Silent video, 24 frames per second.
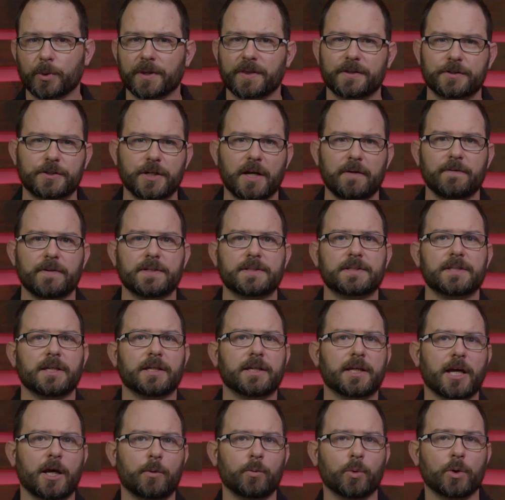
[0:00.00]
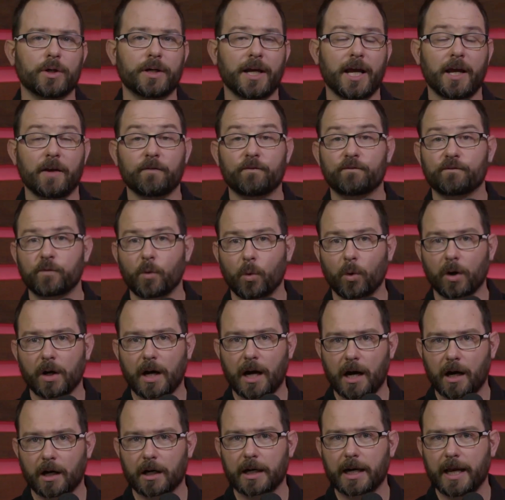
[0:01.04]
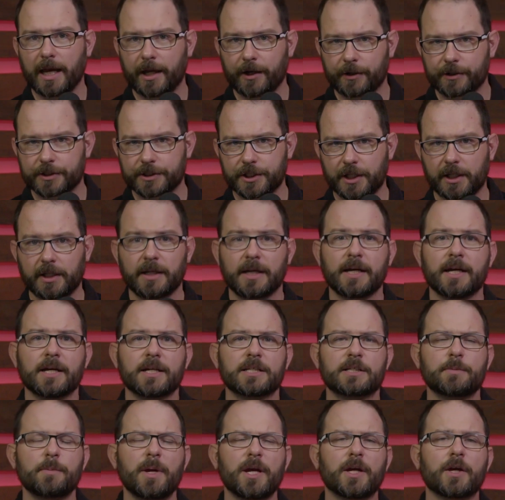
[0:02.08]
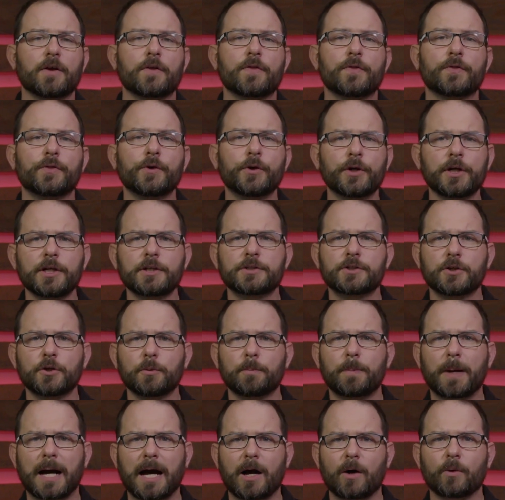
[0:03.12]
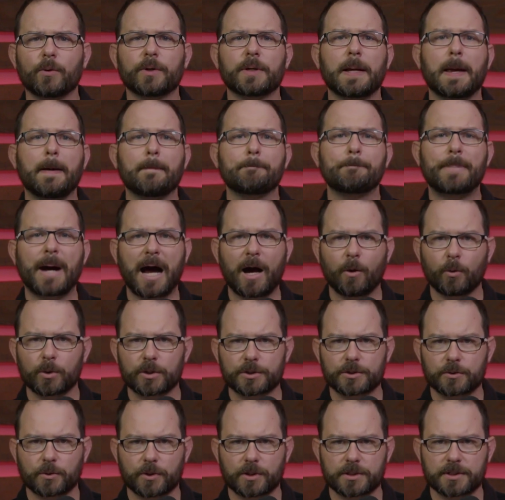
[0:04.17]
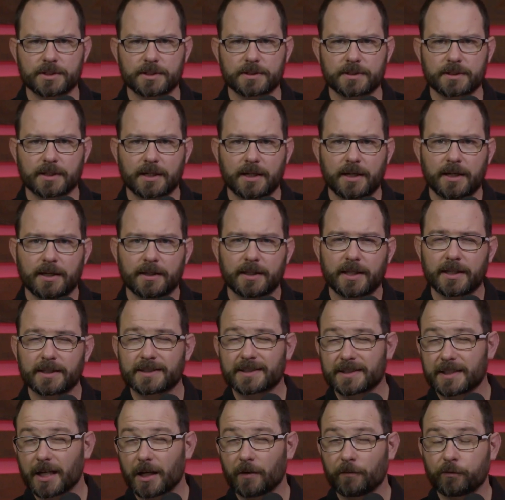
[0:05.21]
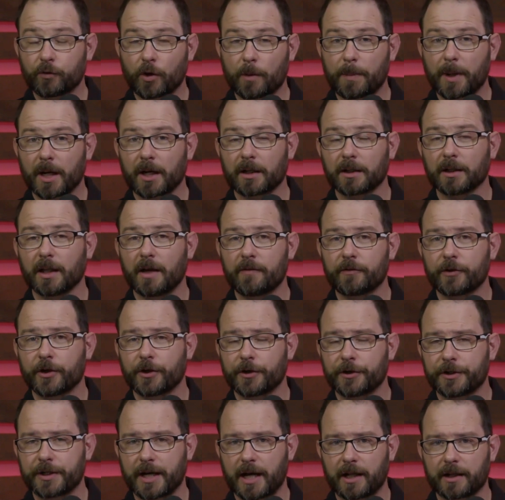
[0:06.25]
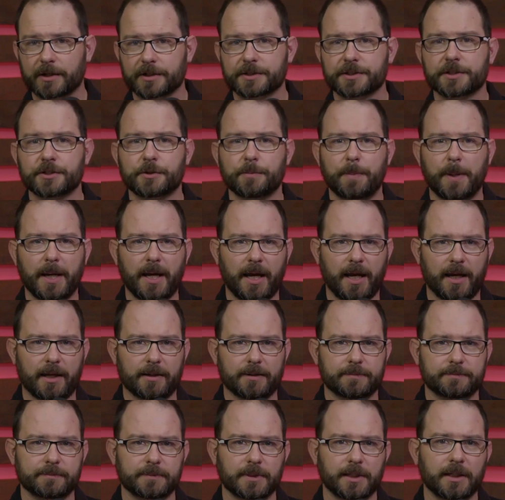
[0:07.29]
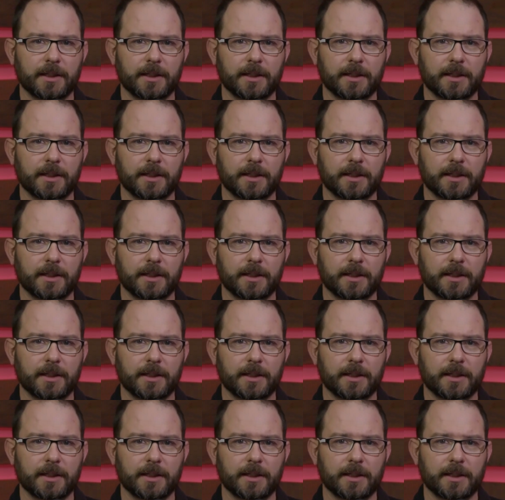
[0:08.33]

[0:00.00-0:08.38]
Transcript: with JVC Kenwood and 4R Energy to make 32-pound power sources that sell for about $1,100 in Japan.